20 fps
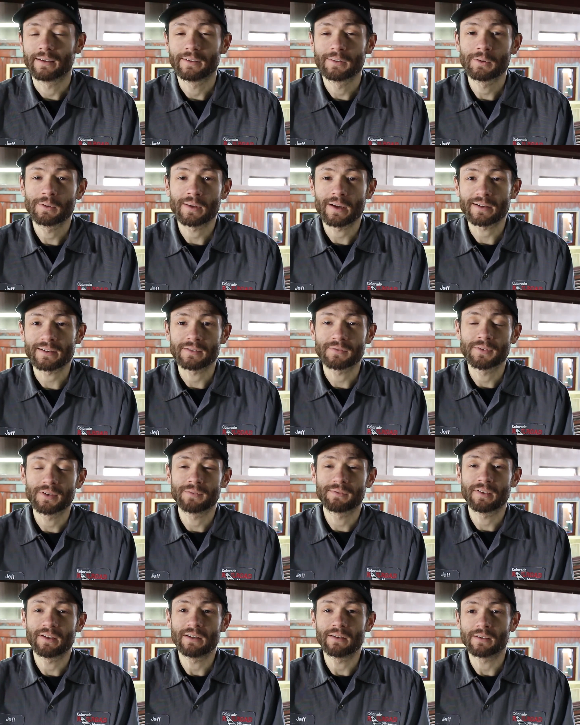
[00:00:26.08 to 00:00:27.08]

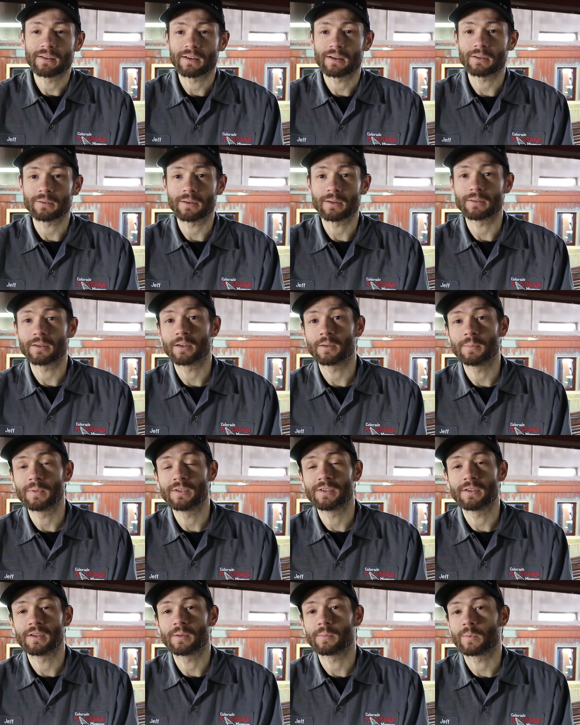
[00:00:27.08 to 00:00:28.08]
2015, the Colorado Railroad
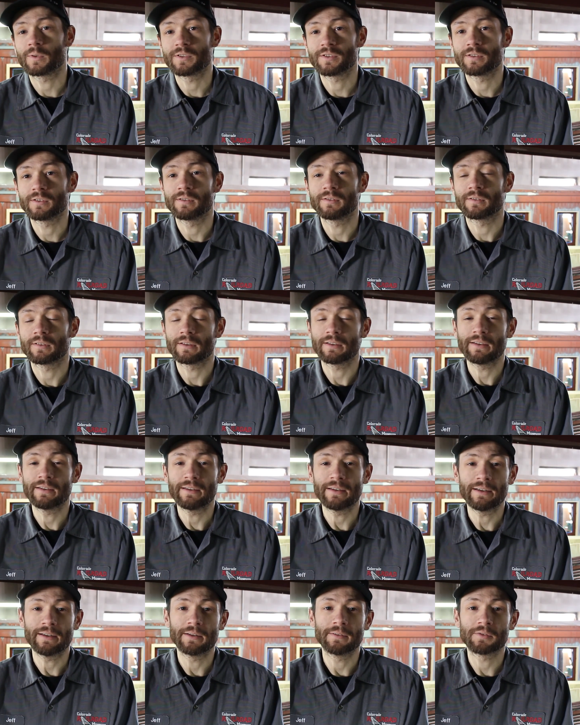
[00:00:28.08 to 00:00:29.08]
Museum was in
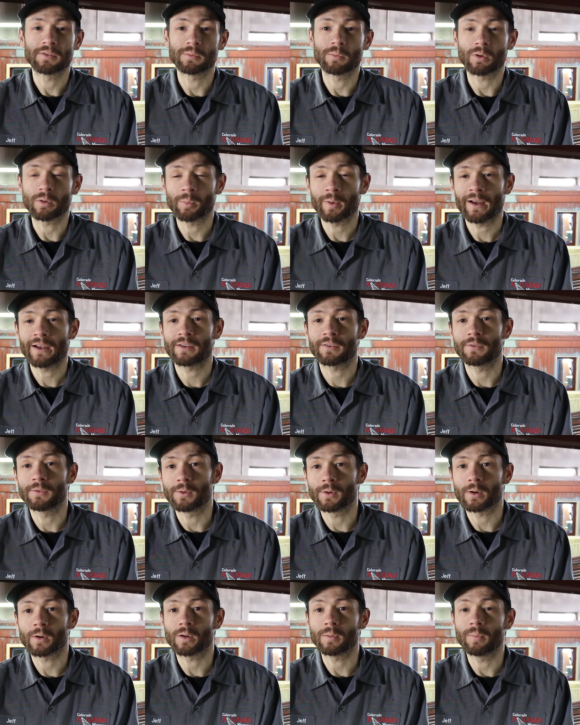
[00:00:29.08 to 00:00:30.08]
need of some more
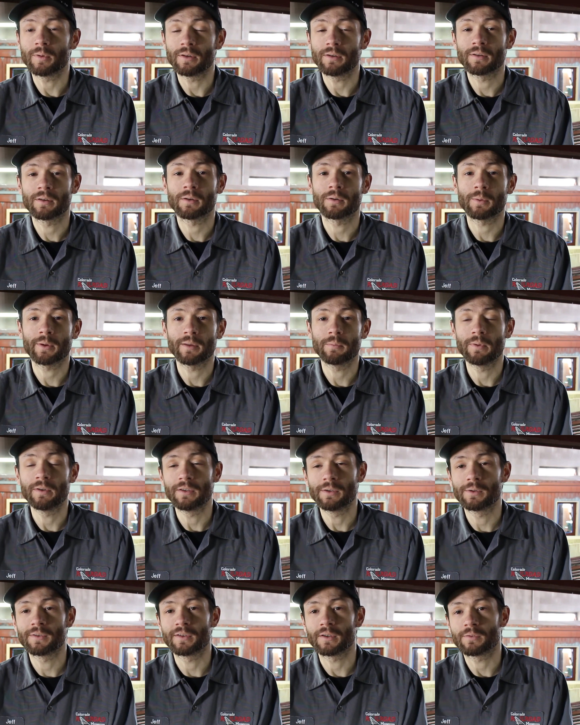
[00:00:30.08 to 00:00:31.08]
passenger equipment. We had been
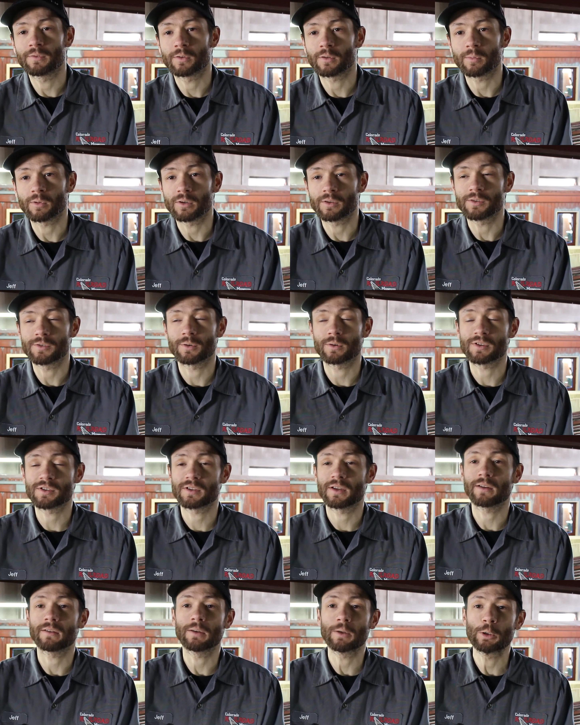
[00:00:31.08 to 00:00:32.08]
using former
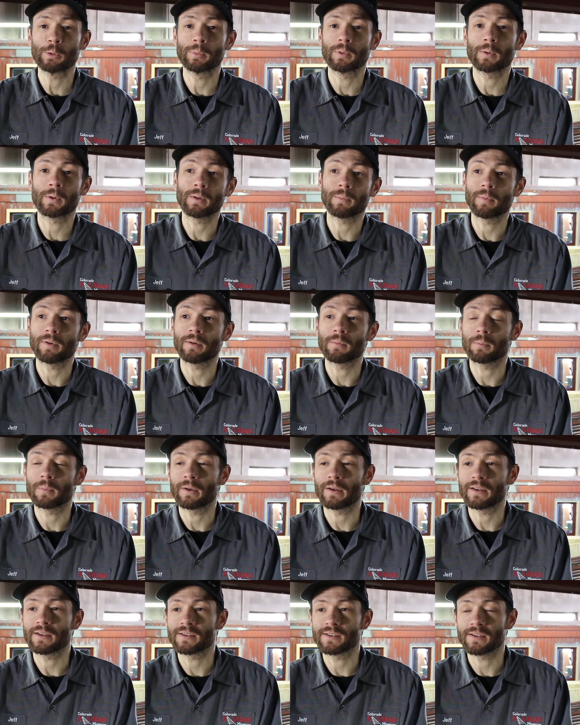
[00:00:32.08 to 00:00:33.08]
Georgetown Loop equipment,
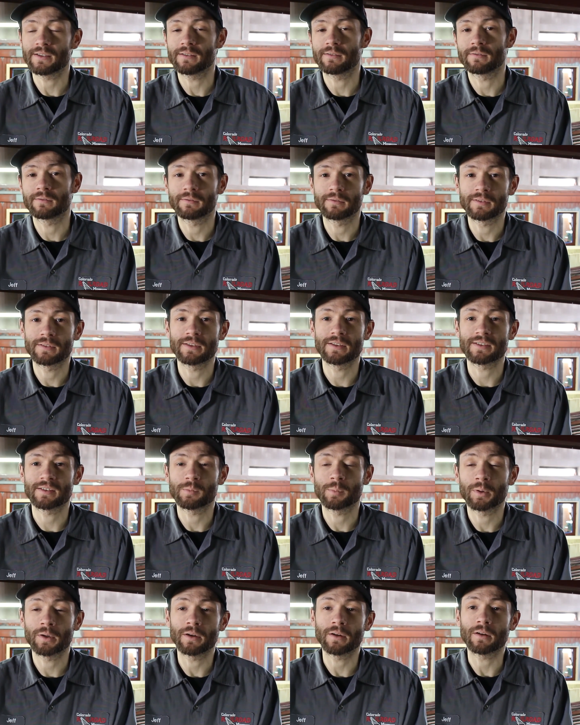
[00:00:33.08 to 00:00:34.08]
but as it
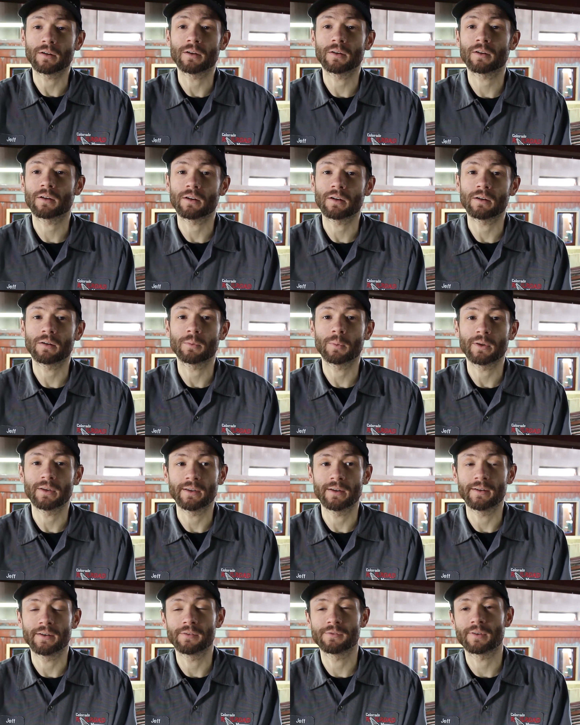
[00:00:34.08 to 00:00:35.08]
disappeared, we
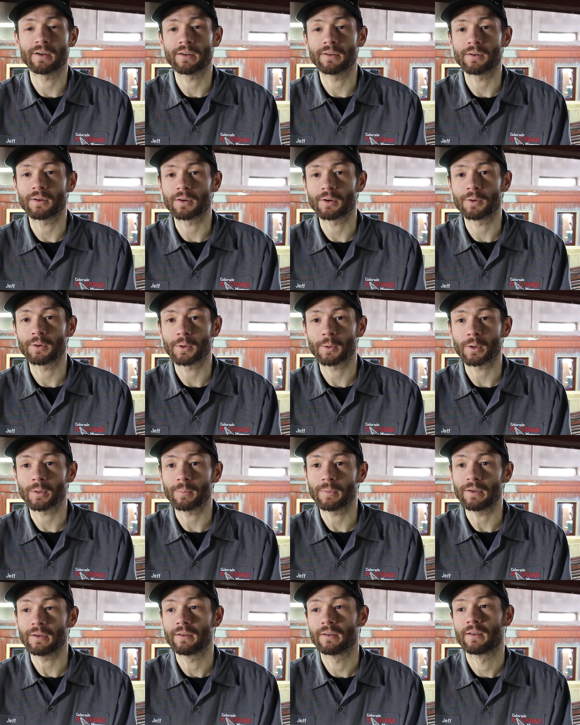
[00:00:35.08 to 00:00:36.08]
needed to find our own
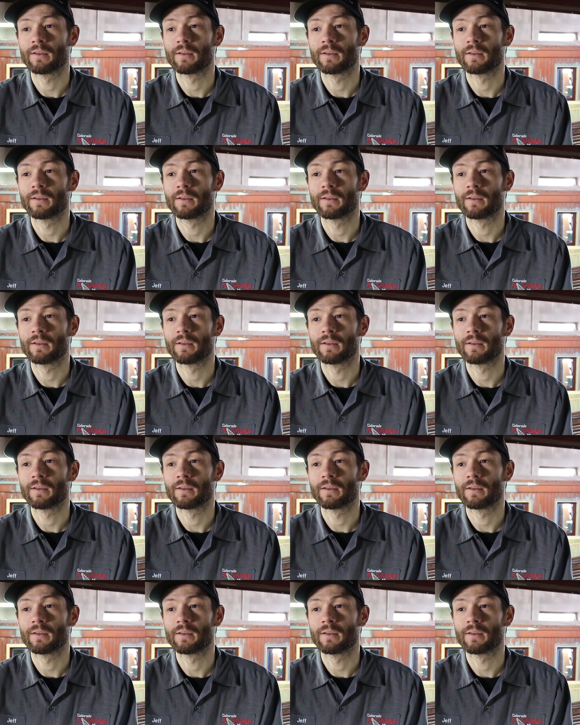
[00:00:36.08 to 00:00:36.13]
equipment.